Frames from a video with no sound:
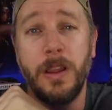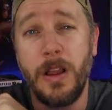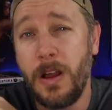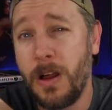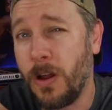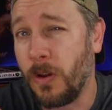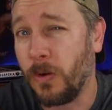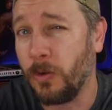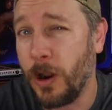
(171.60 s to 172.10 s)

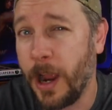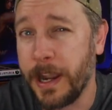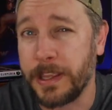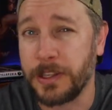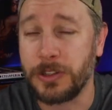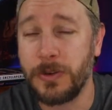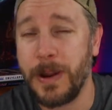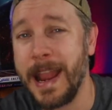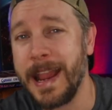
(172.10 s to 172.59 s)

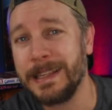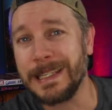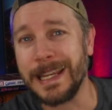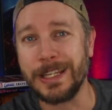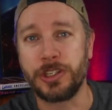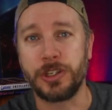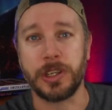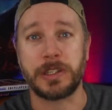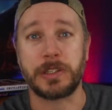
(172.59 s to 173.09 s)
Alrighty, so as
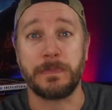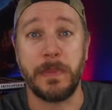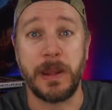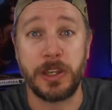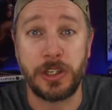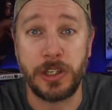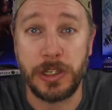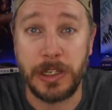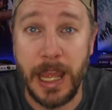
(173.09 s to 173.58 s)
I just
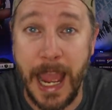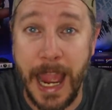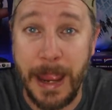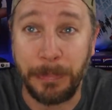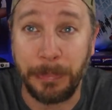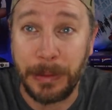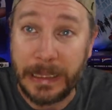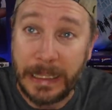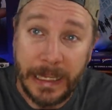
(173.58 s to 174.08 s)
mentioned, I
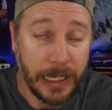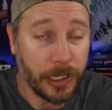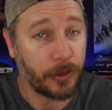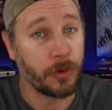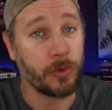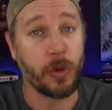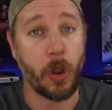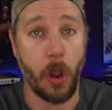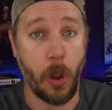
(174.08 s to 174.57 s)
played
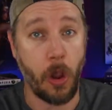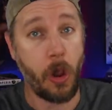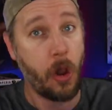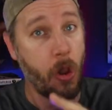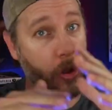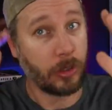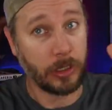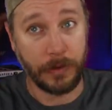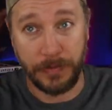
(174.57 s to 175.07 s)
through
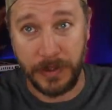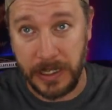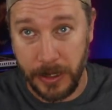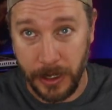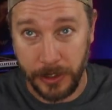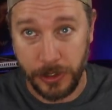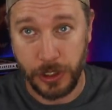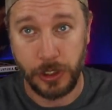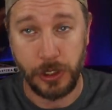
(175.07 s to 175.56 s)
all of the
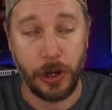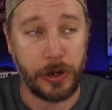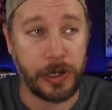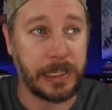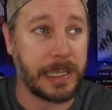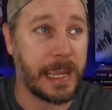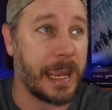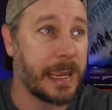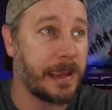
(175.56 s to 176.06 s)

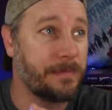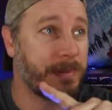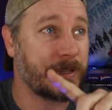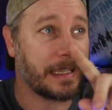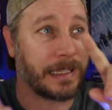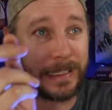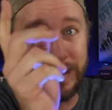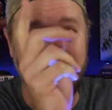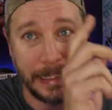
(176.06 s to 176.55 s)
Uncharted games
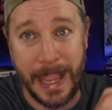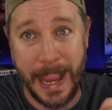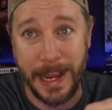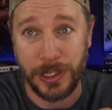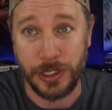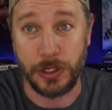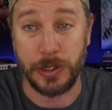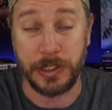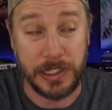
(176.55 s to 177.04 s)

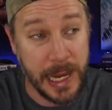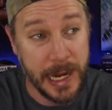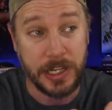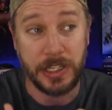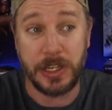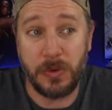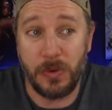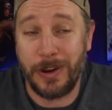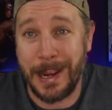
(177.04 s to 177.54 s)
last year. It's
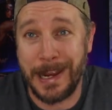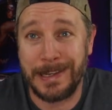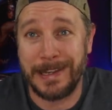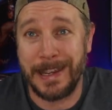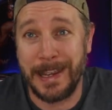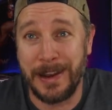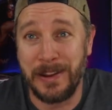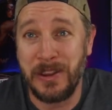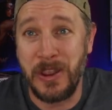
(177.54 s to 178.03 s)
actually what I
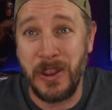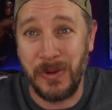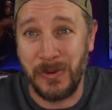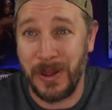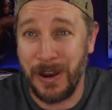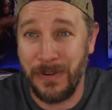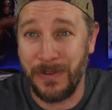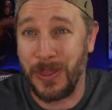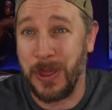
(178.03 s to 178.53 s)
did
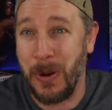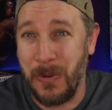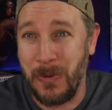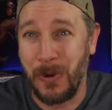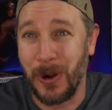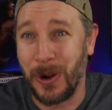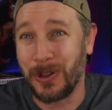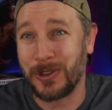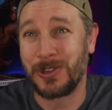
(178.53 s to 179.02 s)
whenever the
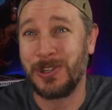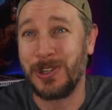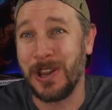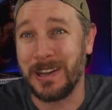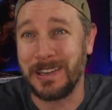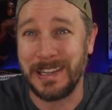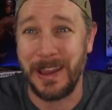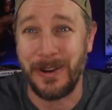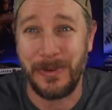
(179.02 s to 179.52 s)
world
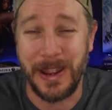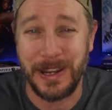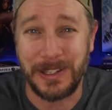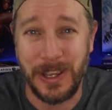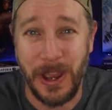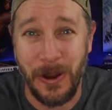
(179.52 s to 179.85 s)
shut down, we had